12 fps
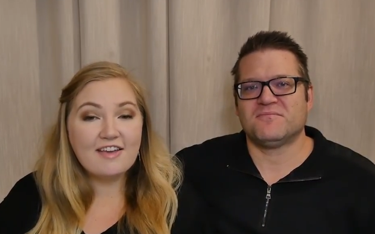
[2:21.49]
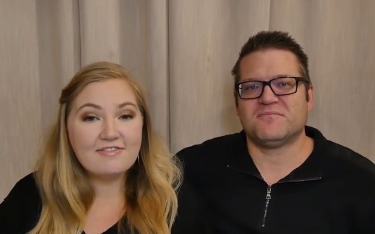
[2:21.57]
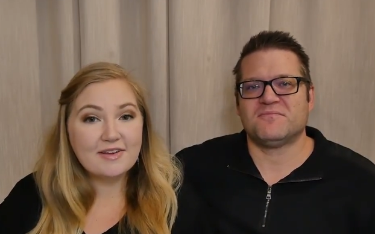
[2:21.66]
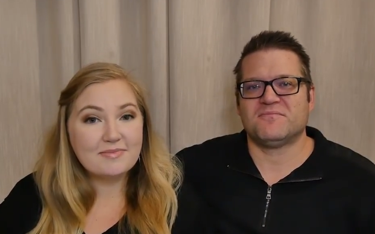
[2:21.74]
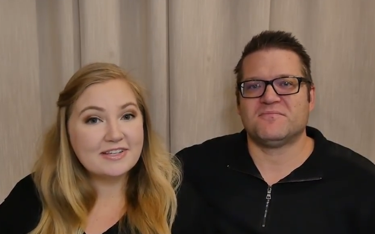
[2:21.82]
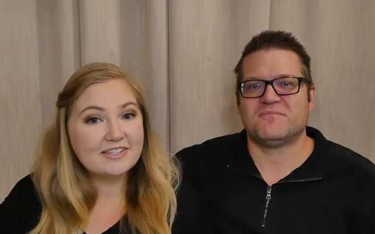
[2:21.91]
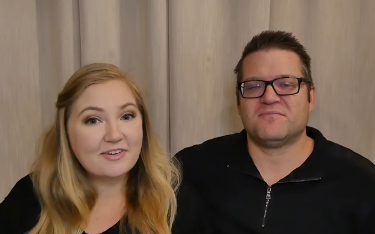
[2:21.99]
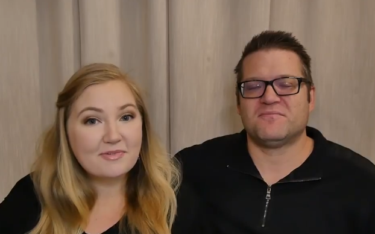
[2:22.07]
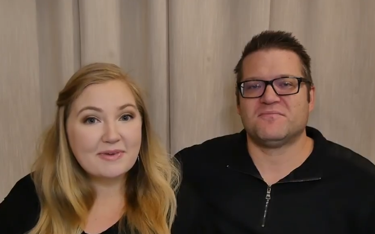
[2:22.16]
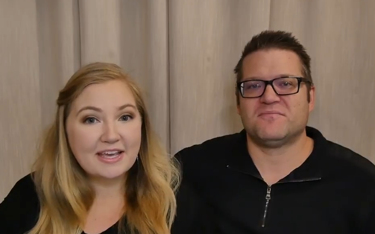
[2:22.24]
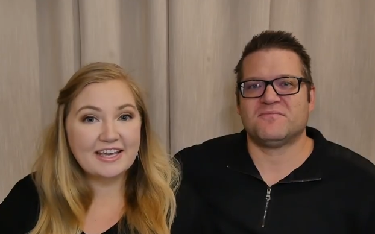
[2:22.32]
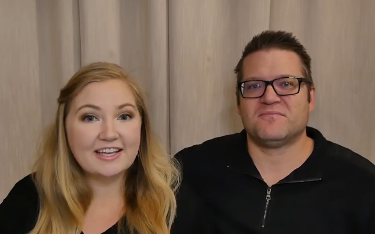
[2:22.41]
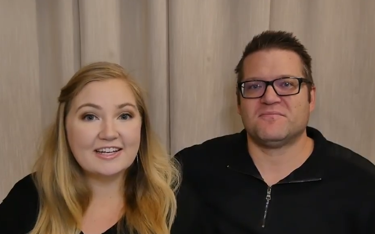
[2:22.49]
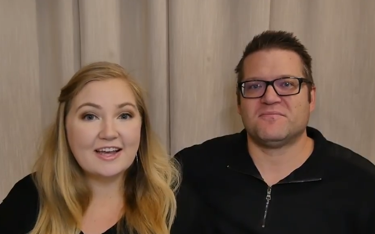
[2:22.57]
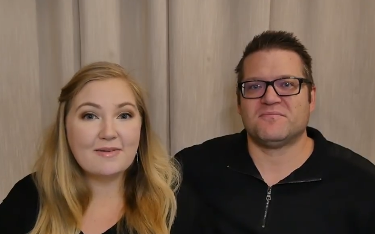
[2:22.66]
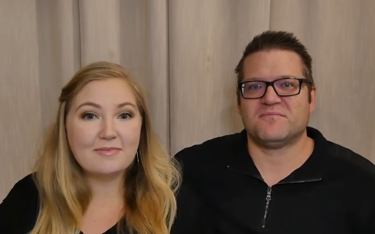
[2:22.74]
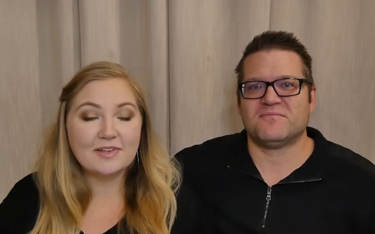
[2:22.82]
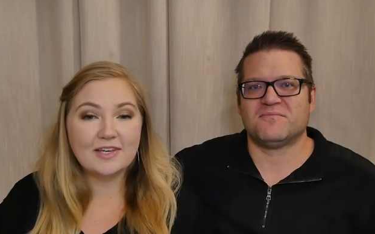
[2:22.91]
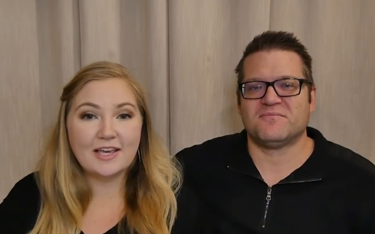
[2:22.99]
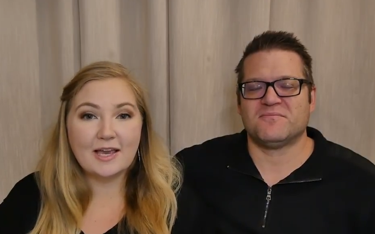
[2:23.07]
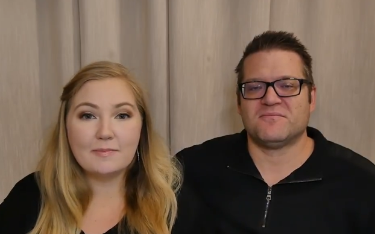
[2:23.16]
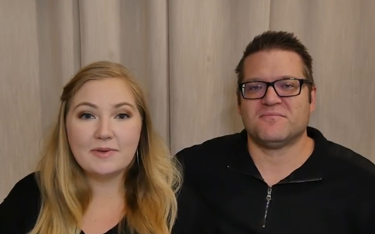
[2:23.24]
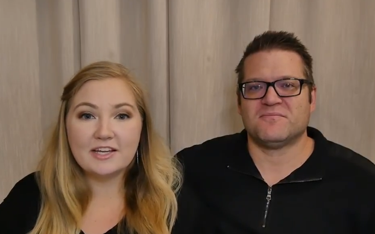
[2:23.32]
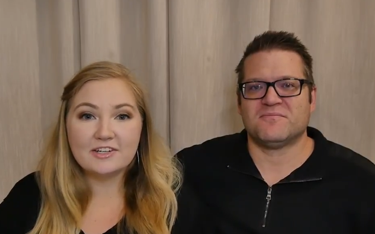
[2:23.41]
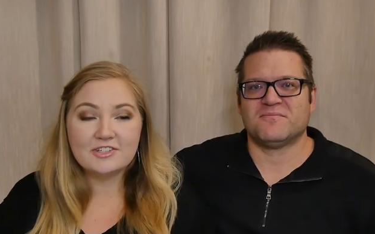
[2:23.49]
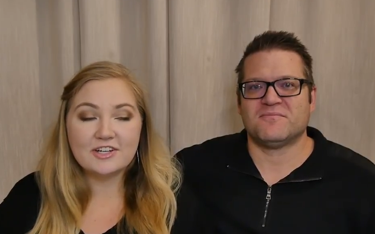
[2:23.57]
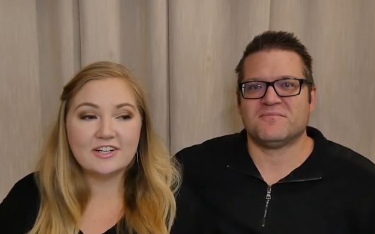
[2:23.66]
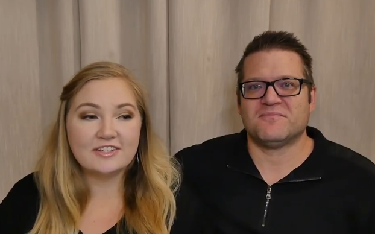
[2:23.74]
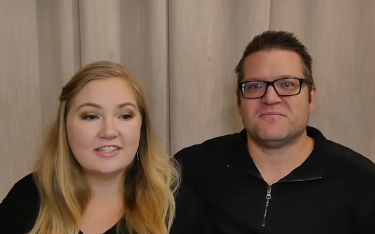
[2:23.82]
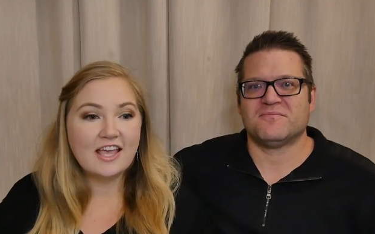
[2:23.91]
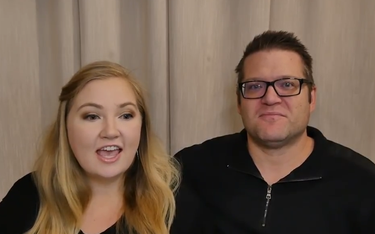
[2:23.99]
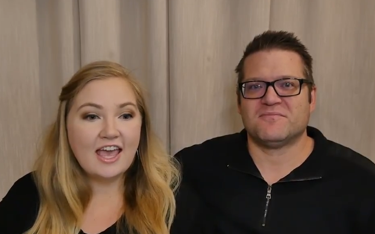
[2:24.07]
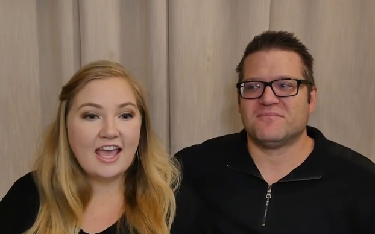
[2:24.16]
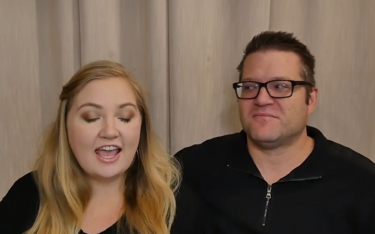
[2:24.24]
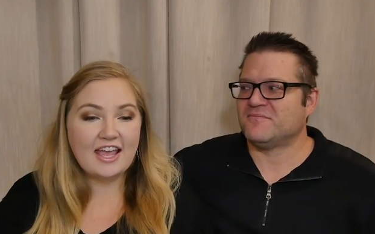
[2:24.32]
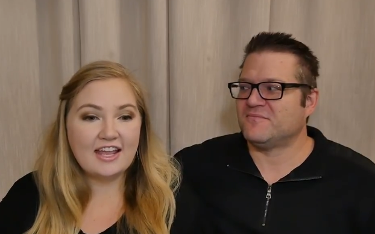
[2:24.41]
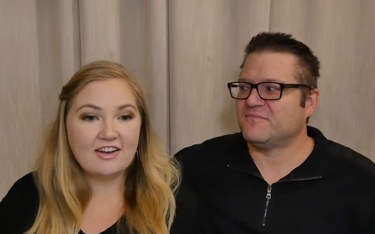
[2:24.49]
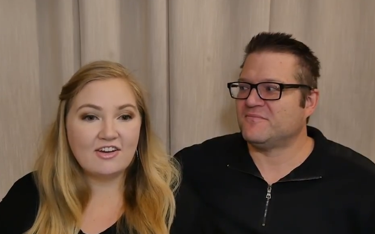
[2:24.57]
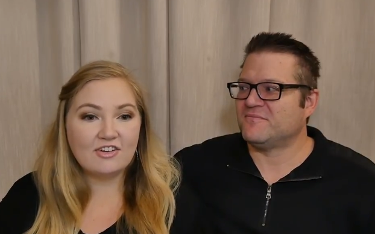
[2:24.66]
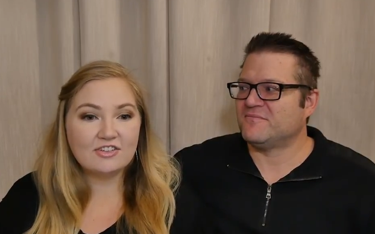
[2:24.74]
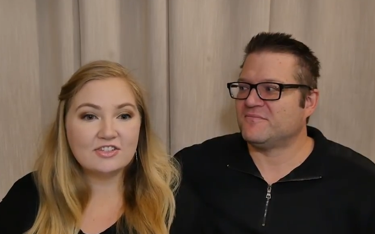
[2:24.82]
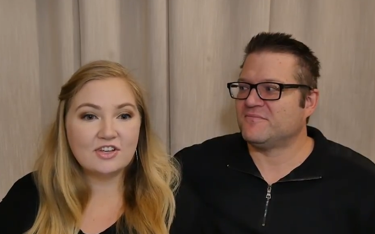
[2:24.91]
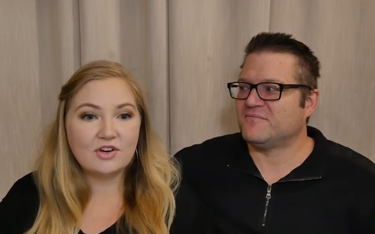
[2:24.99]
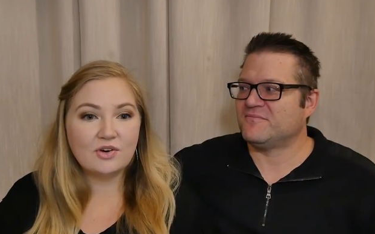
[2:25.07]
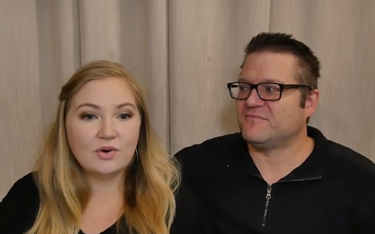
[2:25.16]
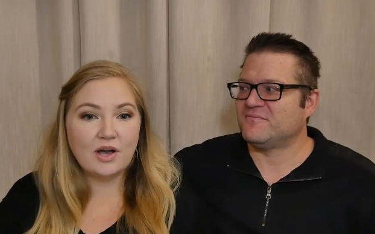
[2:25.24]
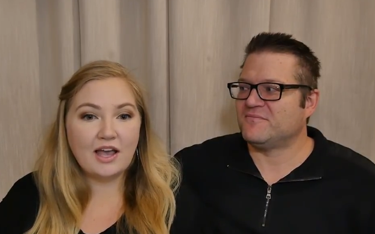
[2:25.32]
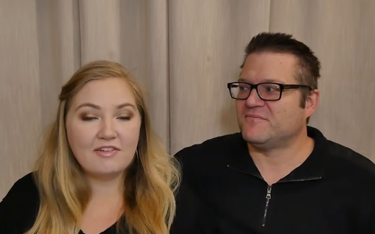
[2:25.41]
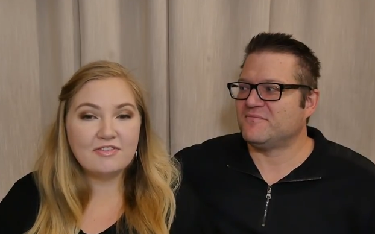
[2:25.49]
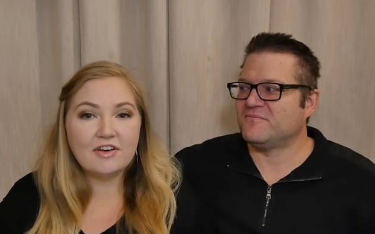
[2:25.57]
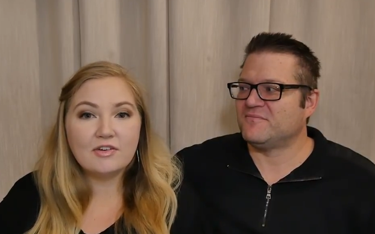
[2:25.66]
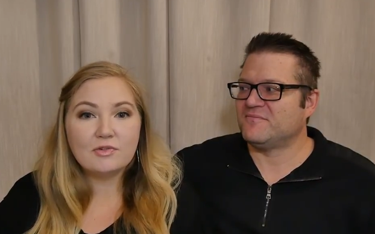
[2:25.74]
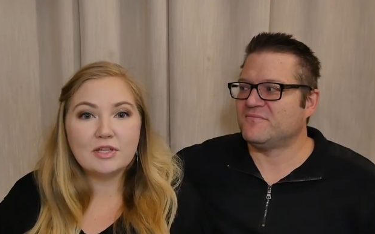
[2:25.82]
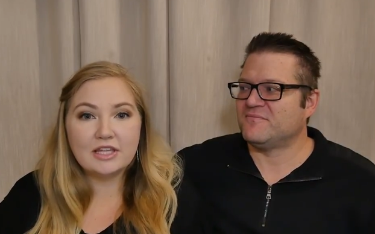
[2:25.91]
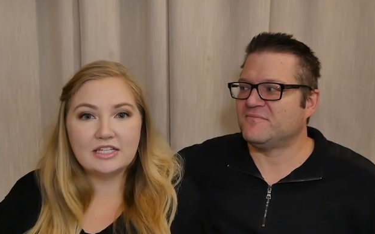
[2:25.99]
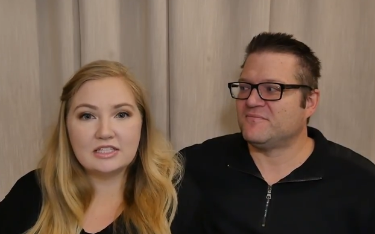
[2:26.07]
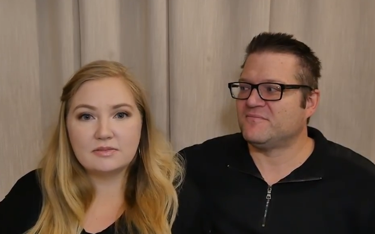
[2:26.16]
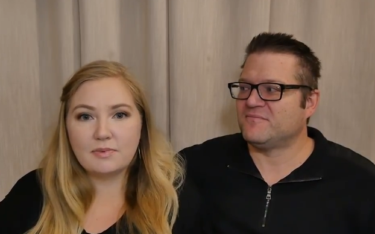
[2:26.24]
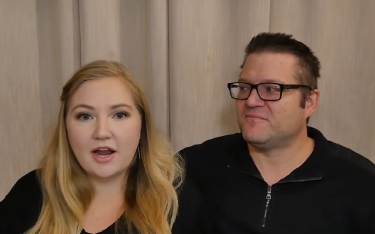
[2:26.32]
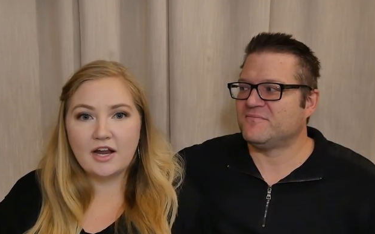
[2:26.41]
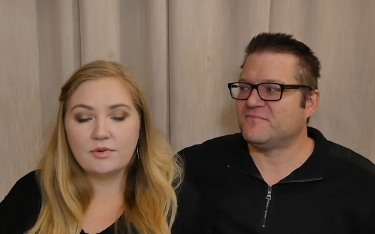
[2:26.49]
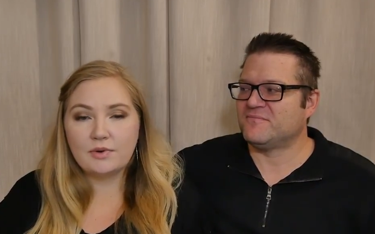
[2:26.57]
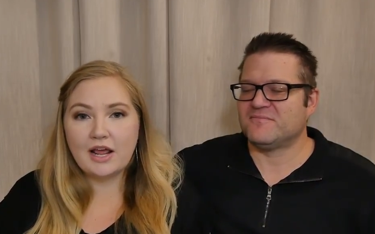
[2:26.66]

Speaker 1: I find myself picking it up, looking at pictures, and also I felt really inspired.